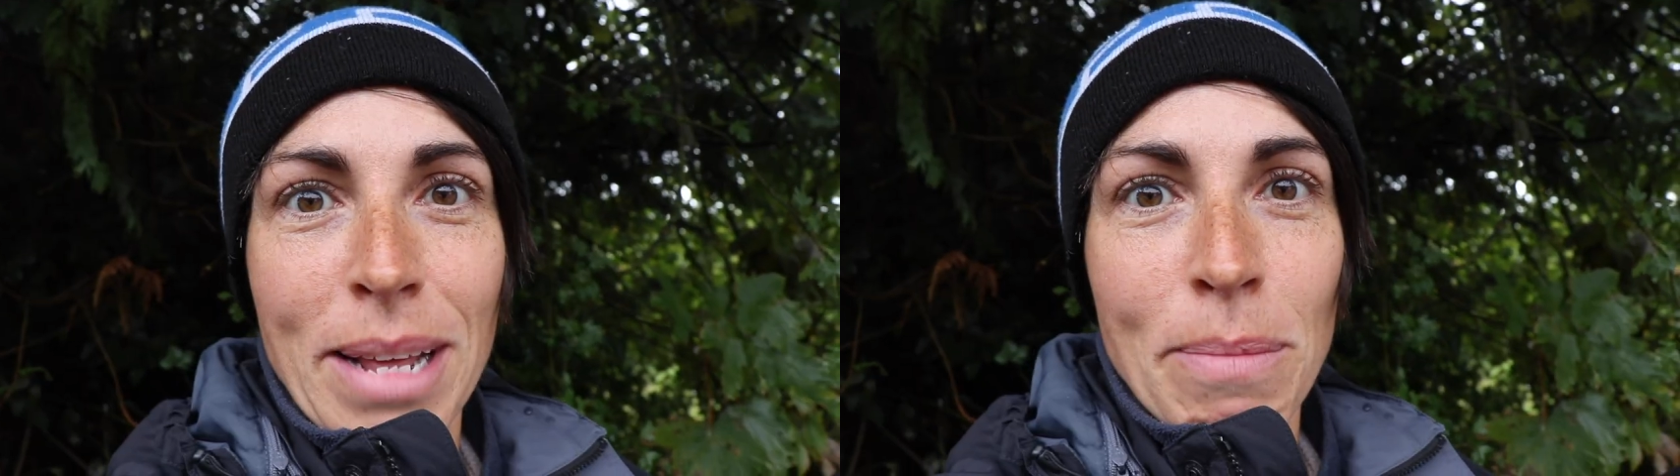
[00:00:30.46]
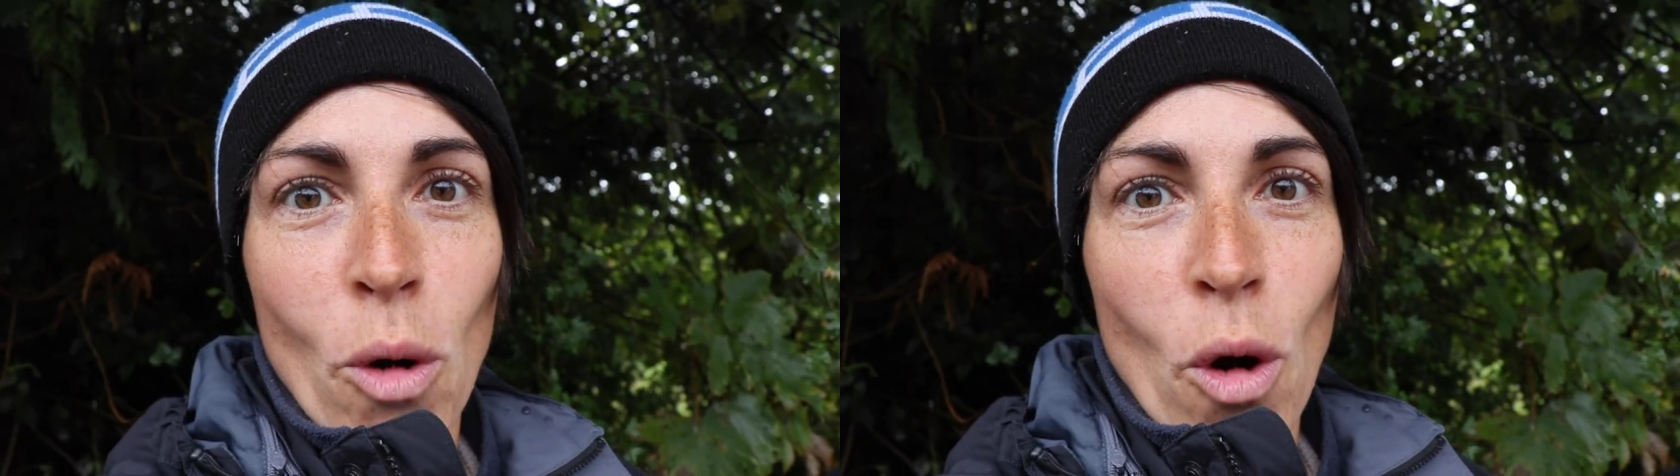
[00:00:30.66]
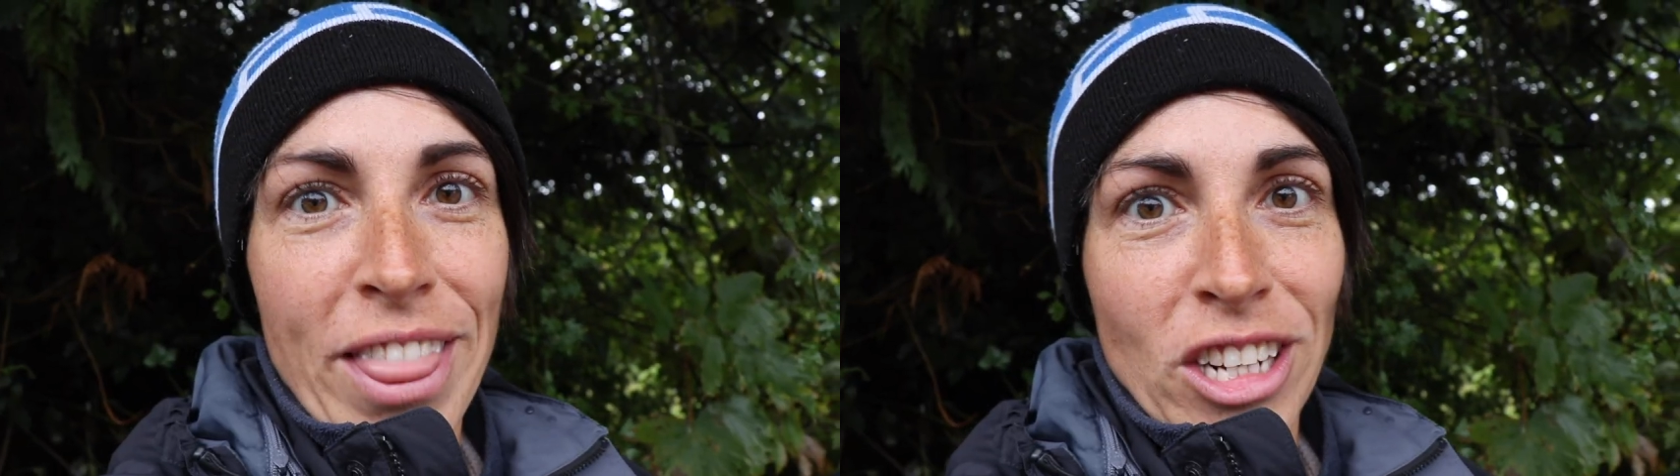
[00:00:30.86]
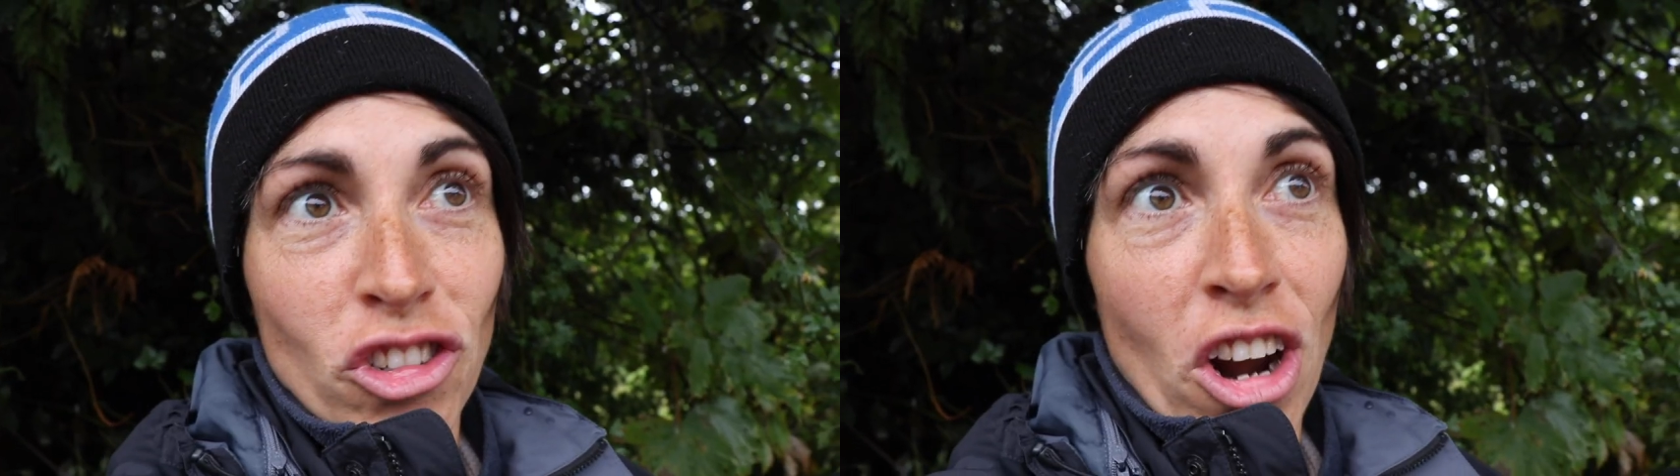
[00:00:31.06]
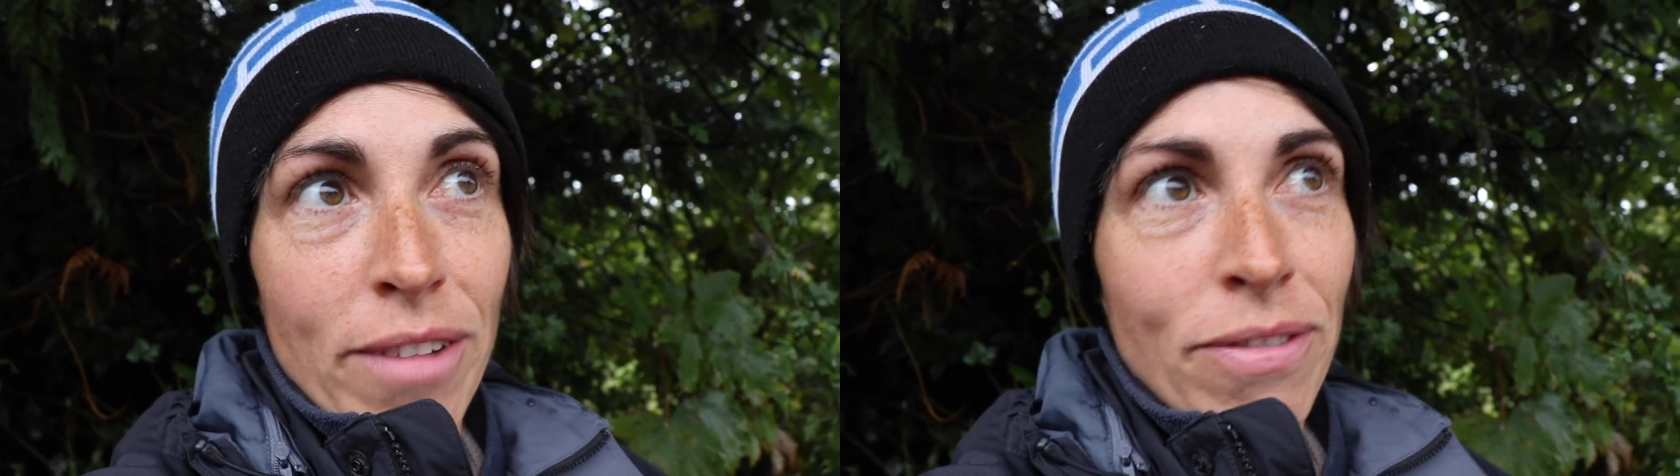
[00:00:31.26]
anymore and the
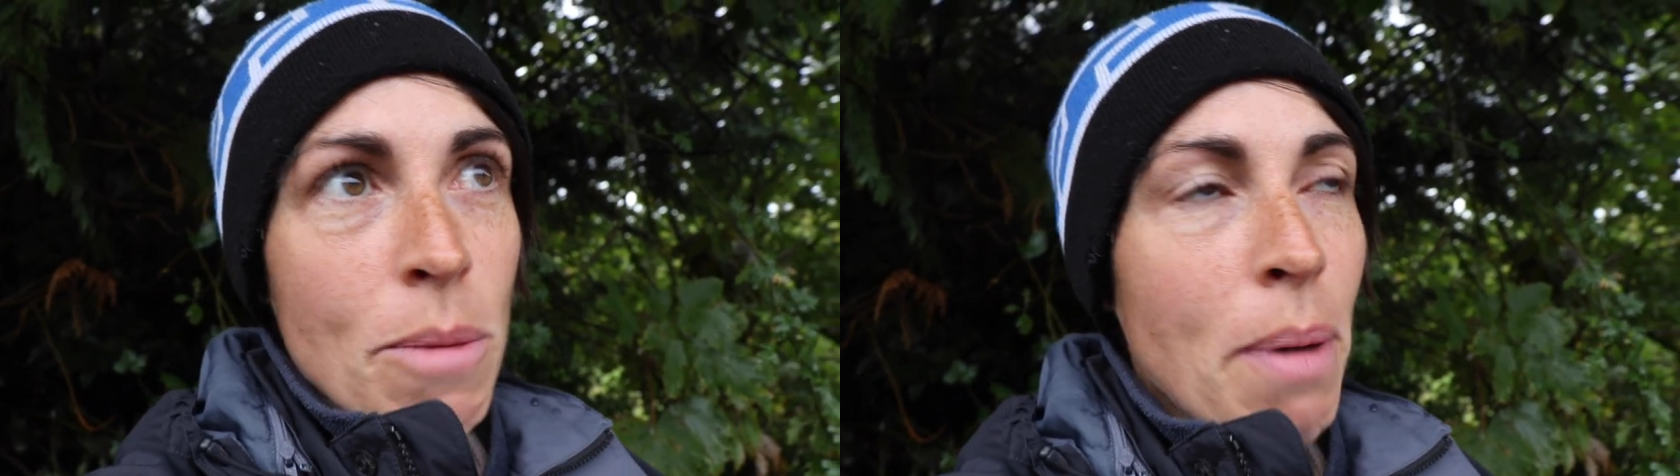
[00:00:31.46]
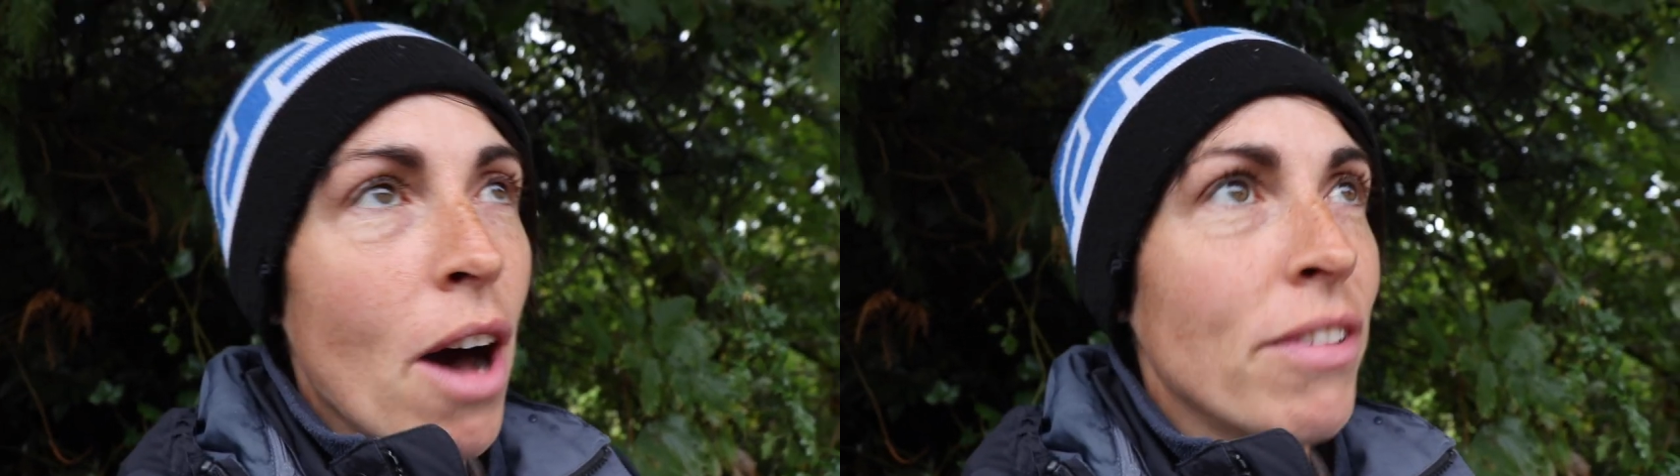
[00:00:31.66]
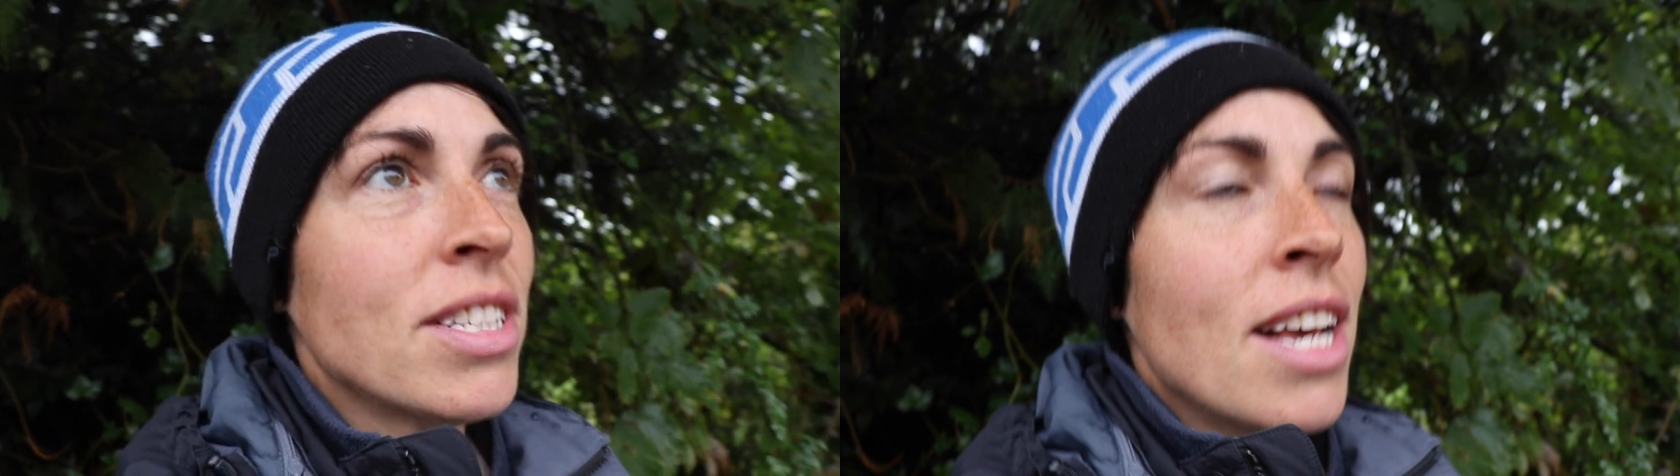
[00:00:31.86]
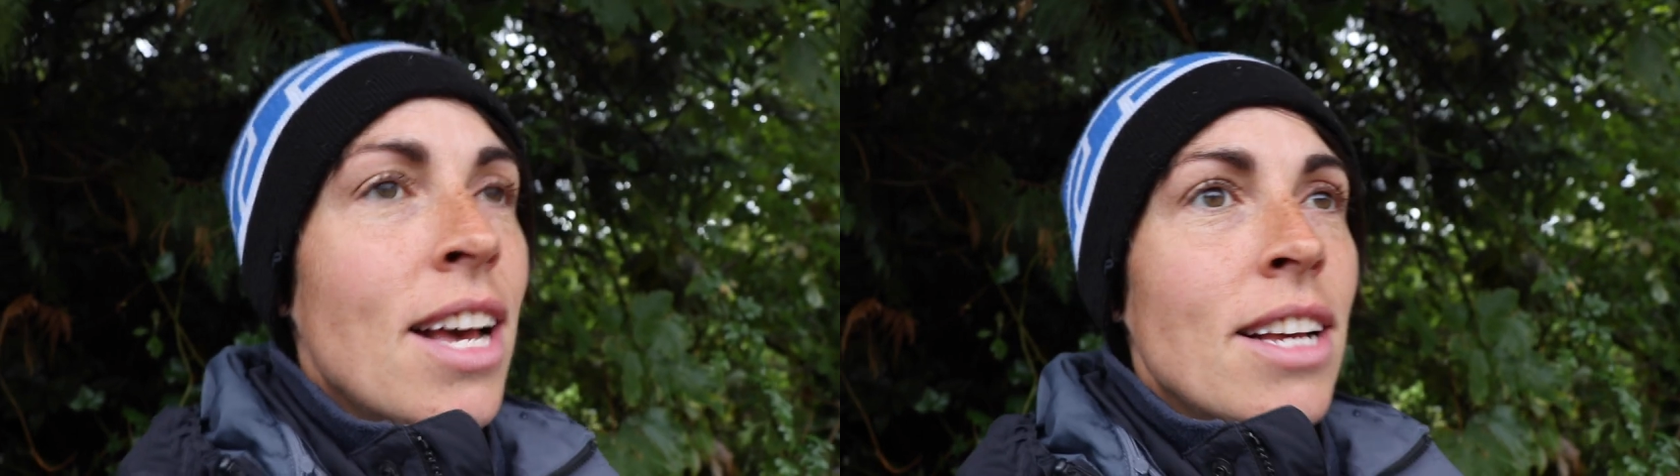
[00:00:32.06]
dry footpaths,